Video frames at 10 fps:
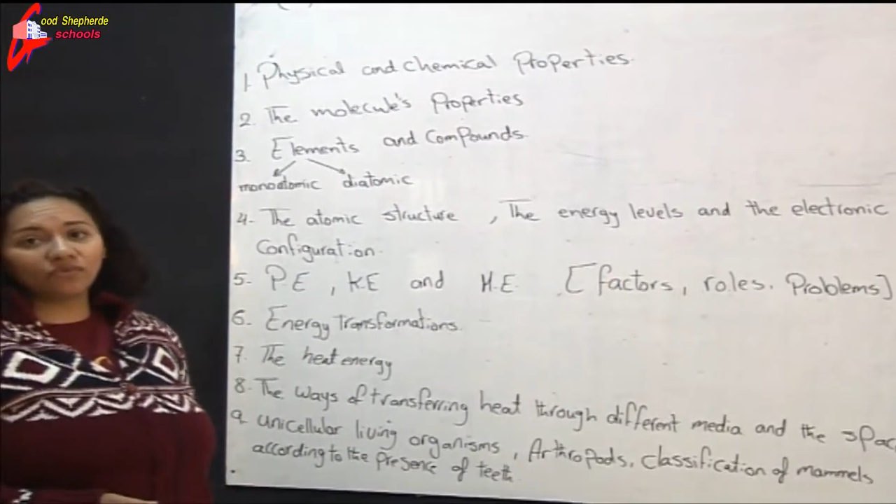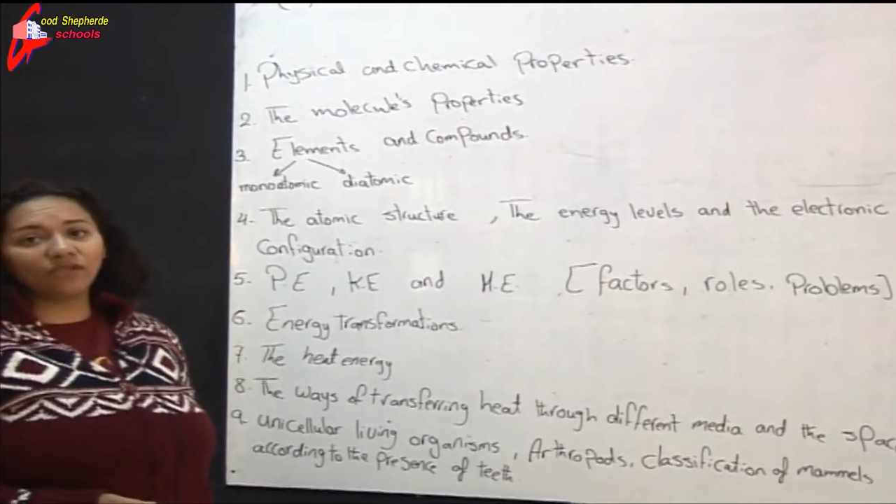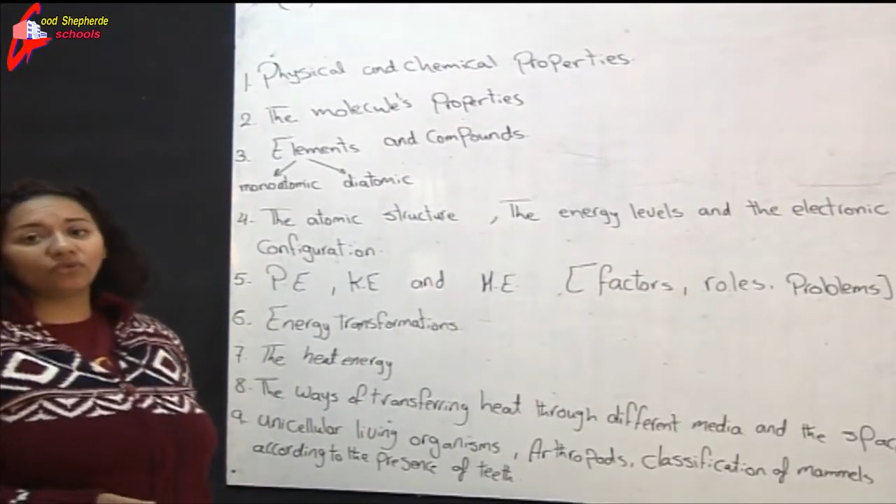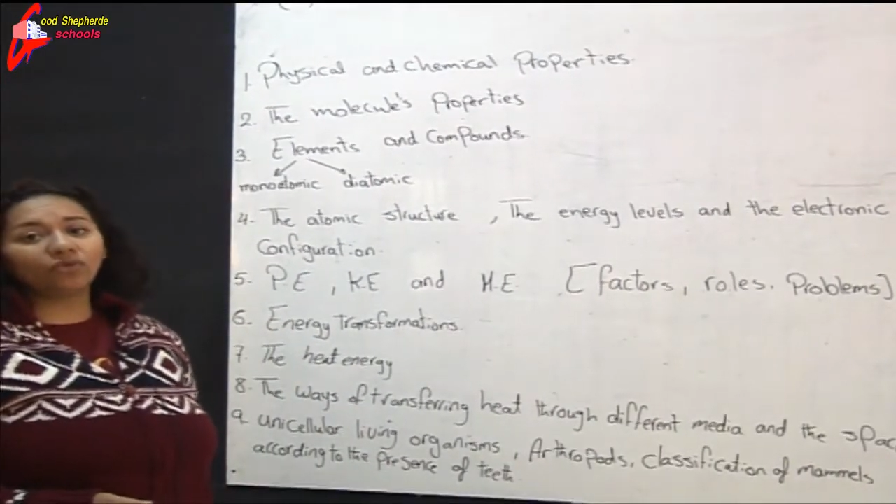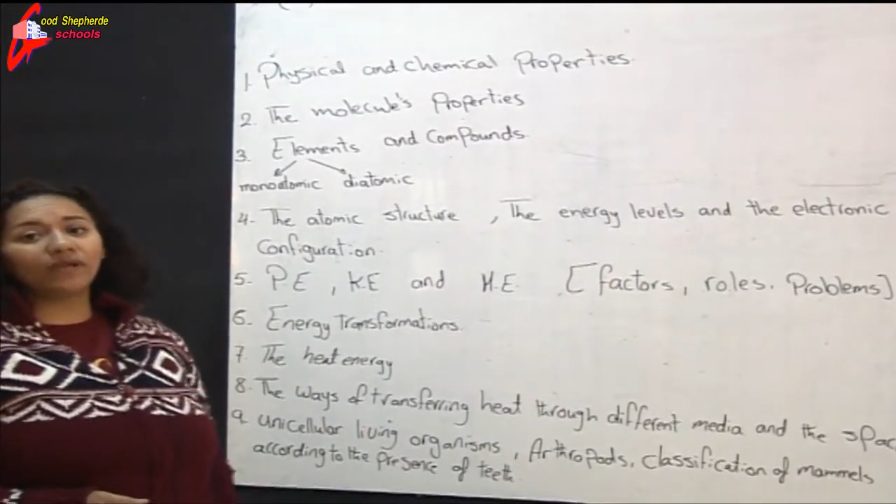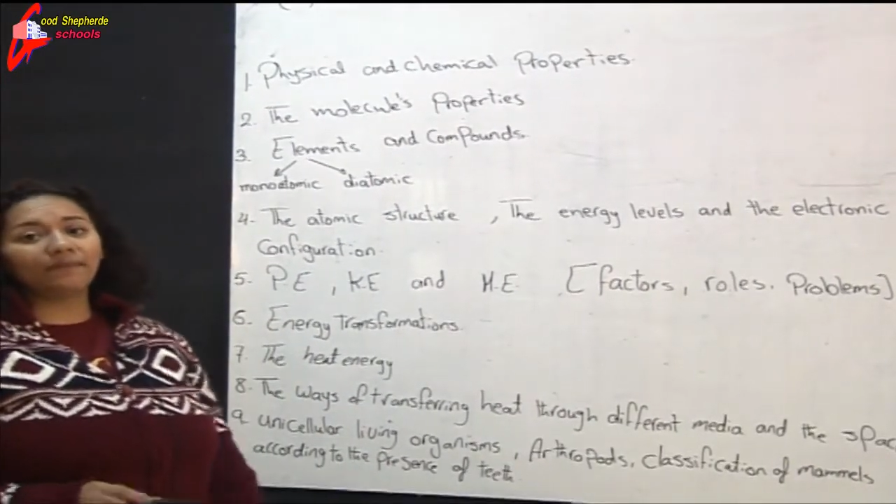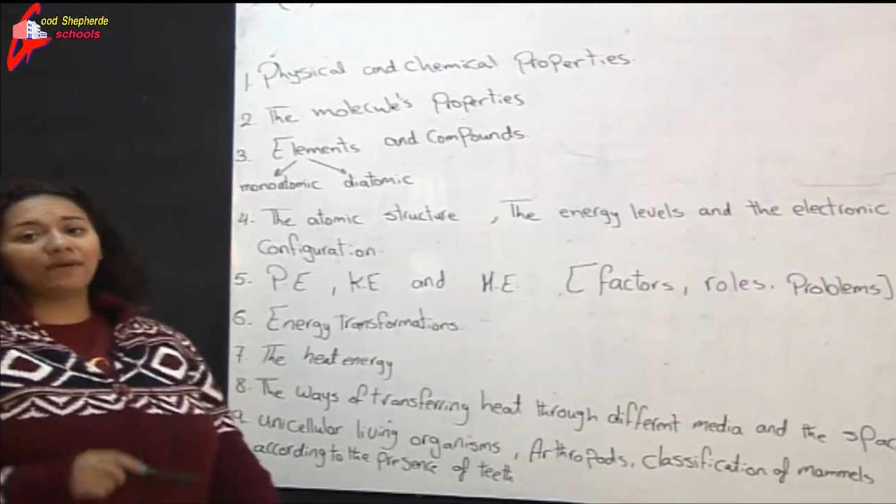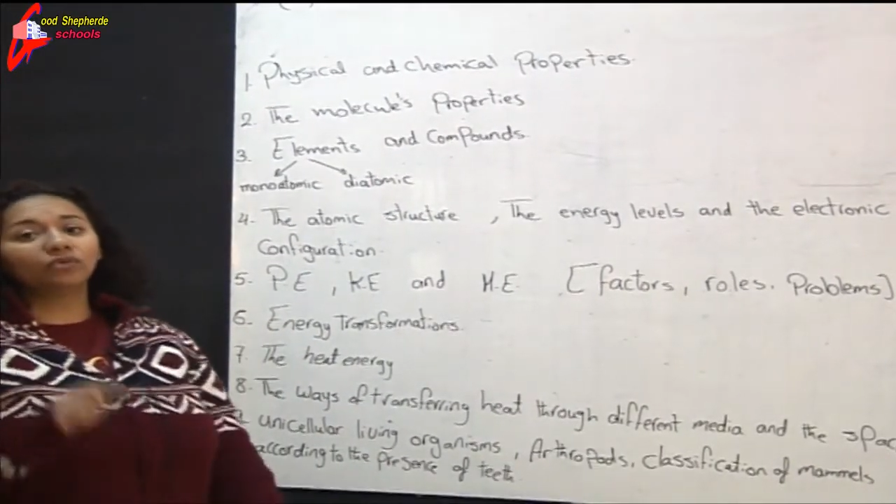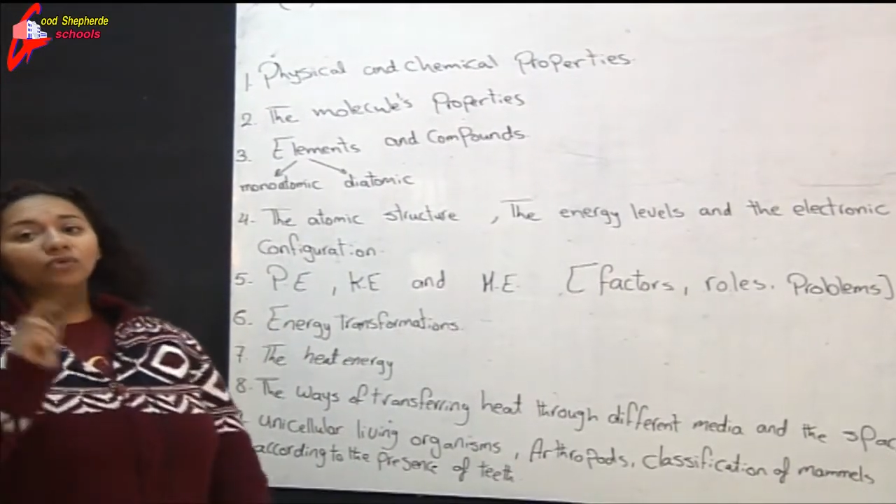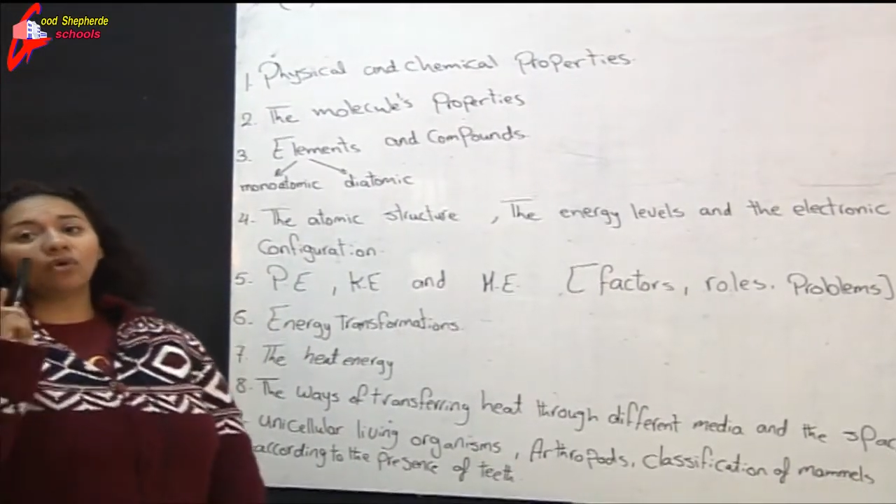we talk
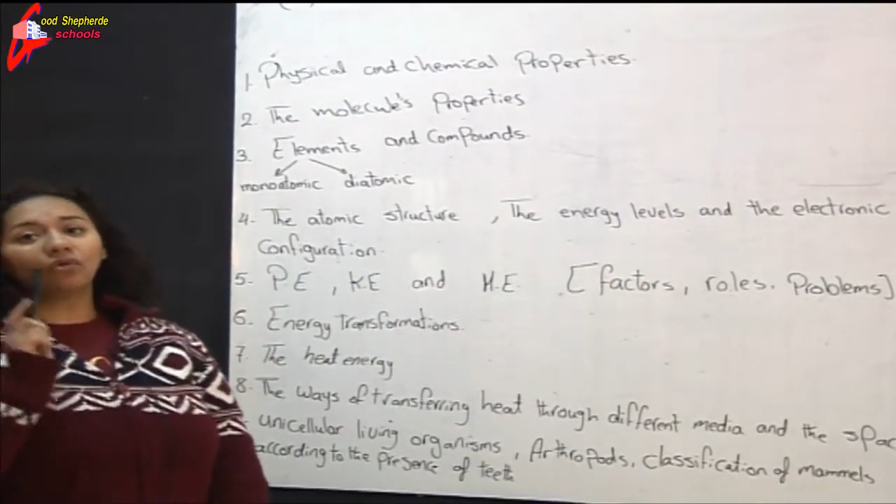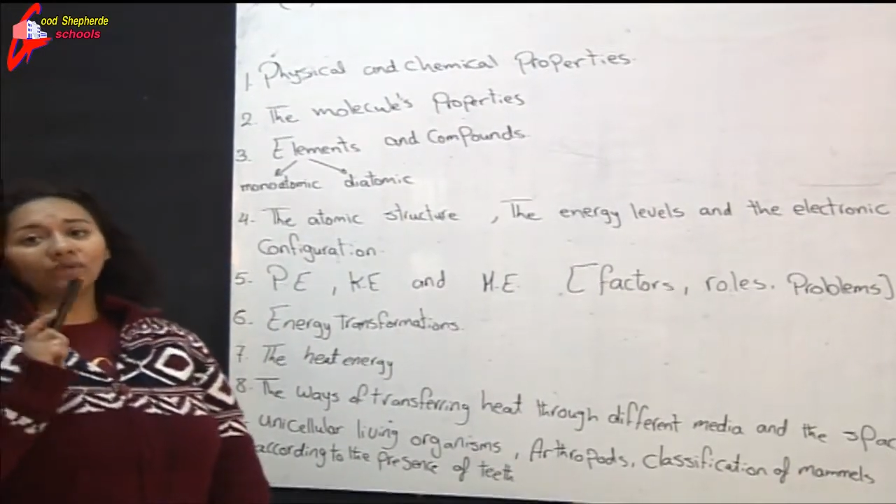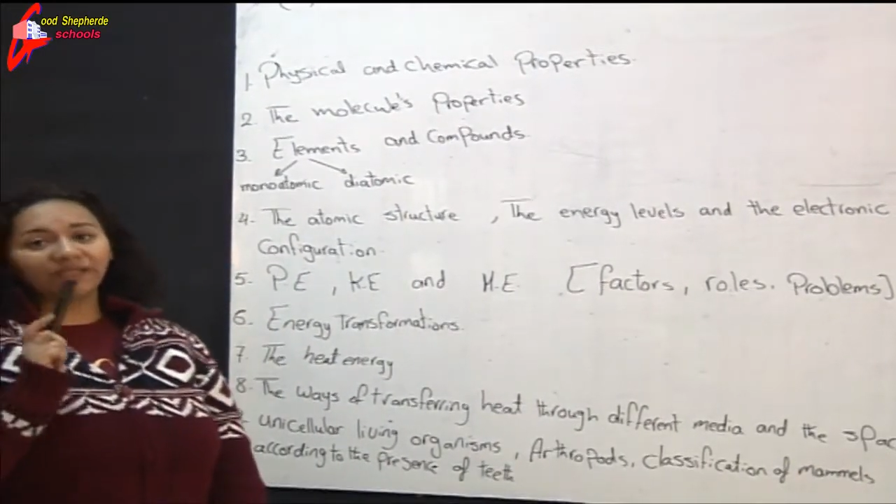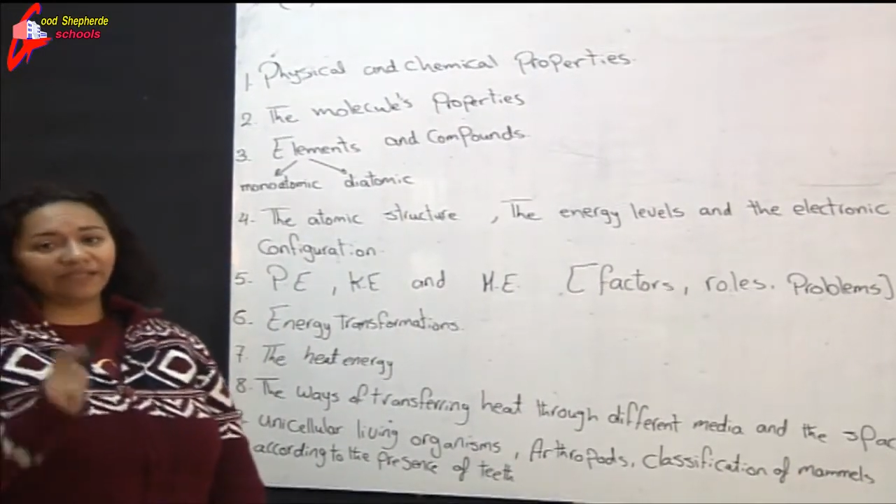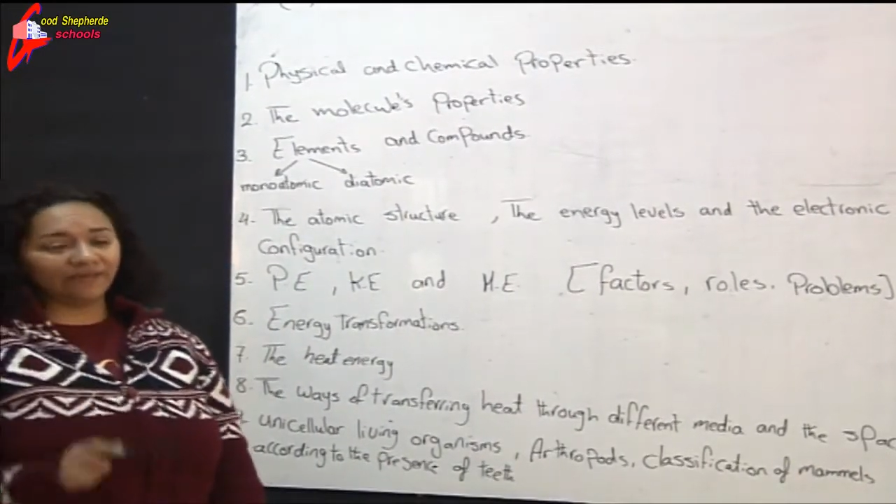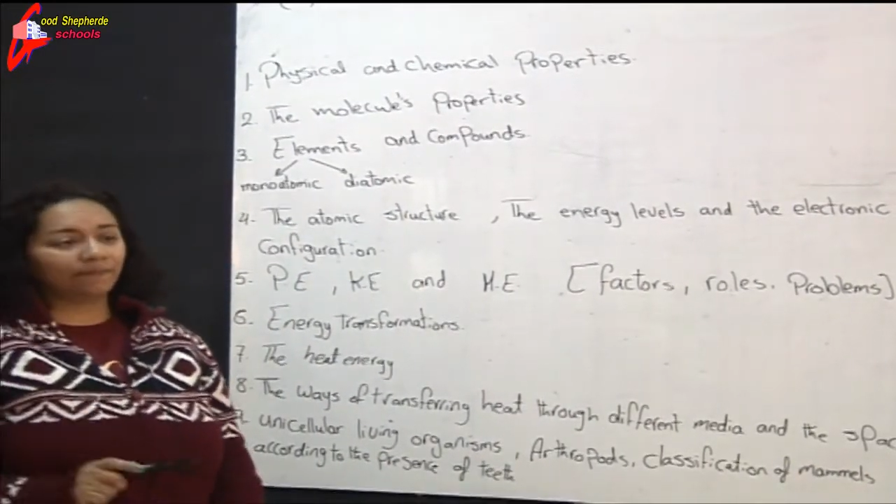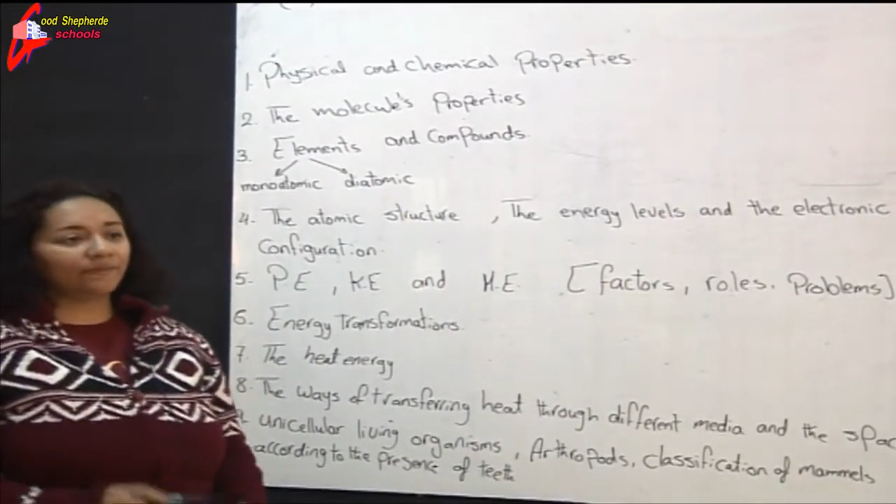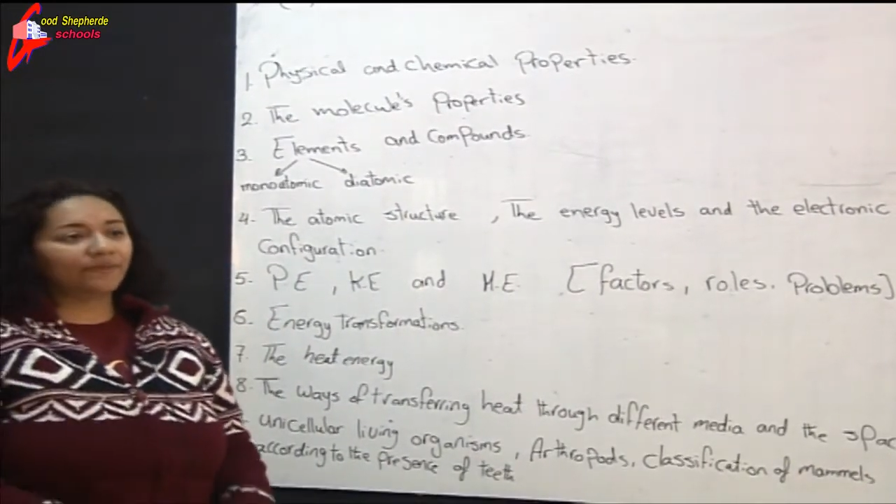about only